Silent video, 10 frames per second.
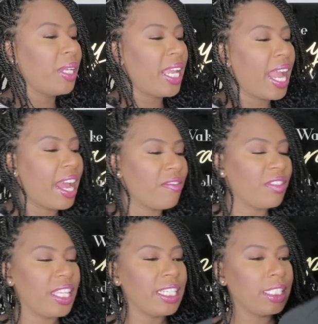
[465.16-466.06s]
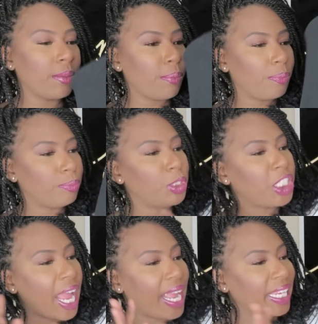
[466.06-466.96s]
we have this
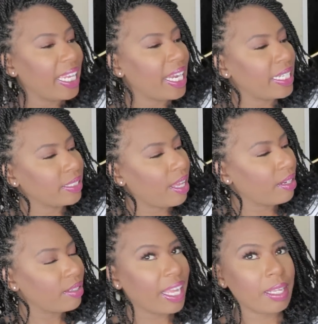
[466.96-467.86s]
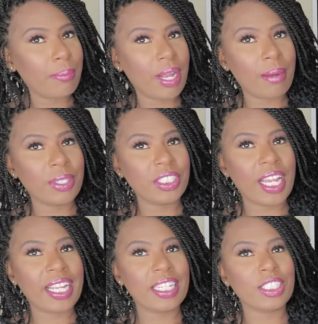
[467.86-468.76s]
jacket, and it's kind of like a bomber
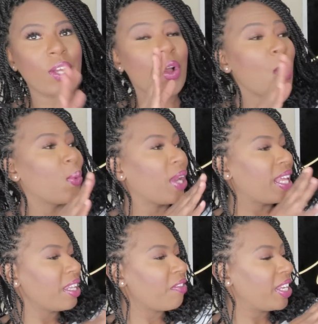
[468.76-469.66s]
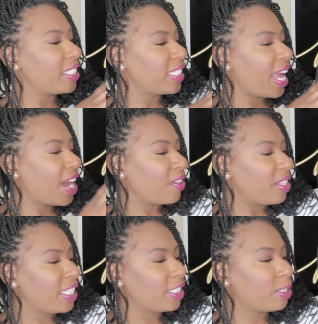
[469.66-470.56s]
jacket. And so what I love is how
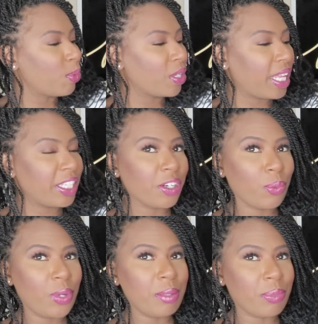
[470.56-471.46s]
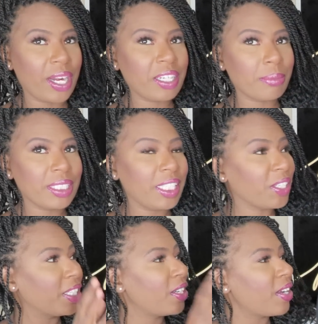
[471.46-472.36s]
this is more like your windbreaker
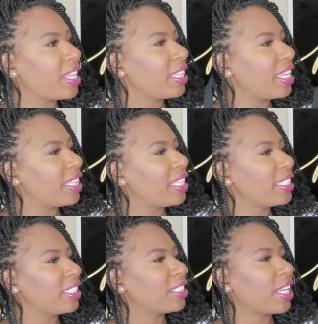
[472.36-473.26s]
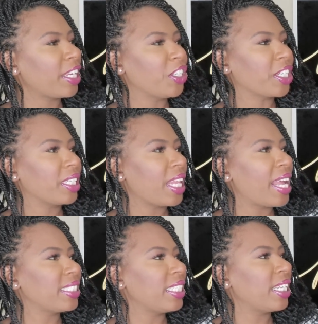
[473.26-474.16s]
material, and then this is like your
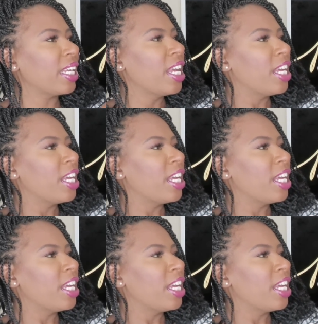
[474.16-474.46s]
classic